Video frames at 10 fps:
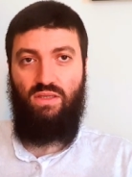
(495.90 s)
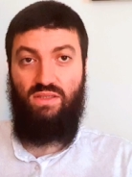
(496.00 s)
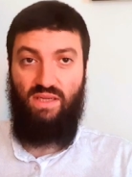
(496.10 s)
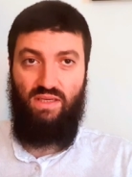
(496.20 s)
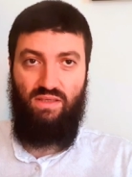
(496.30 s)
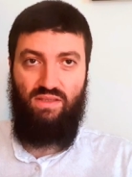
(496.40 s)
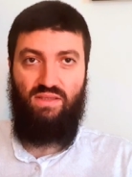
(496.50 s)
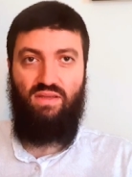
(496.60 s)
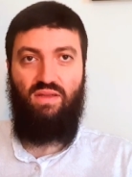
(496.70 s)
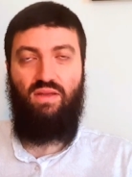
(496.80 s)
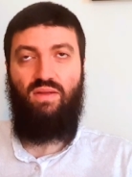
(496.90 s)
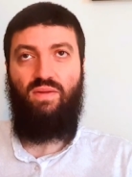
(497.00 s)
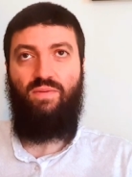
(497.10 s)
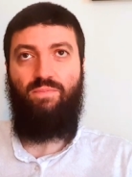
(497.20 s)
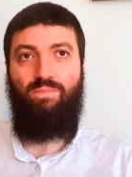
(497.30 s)
Zionists um,
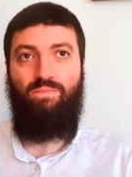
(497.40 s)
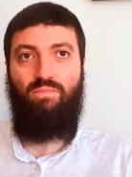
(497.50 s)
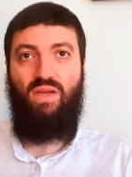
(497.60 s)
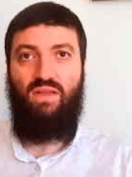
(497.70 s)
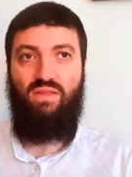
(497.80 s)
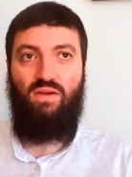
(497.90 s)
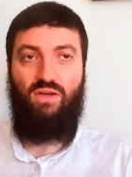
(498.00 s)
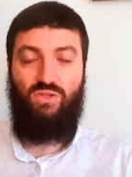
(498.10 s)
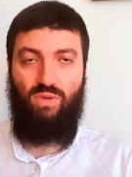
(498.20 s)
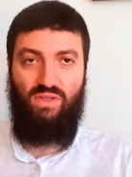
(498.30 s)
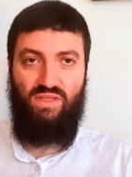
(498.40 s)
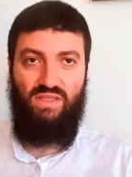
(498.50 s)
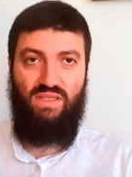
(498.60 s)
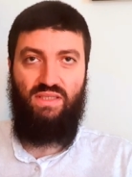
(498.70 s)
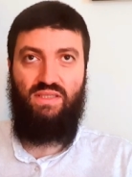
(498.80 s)
made their
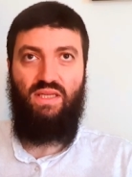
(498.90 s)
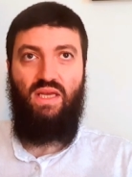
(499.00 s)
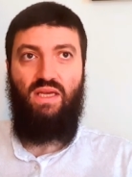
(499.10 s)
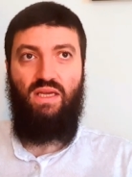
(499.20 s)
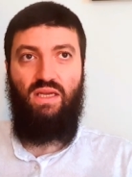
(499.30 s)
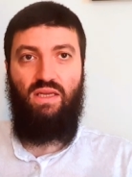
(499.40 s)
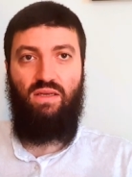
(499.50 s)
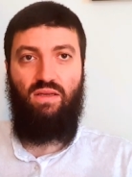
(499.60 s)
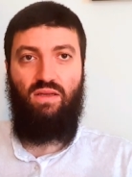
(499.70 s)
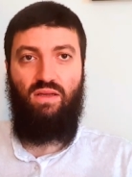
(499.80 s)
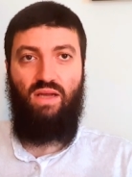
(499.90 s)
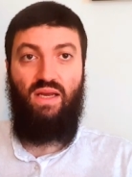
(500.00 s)
atrocities in uh,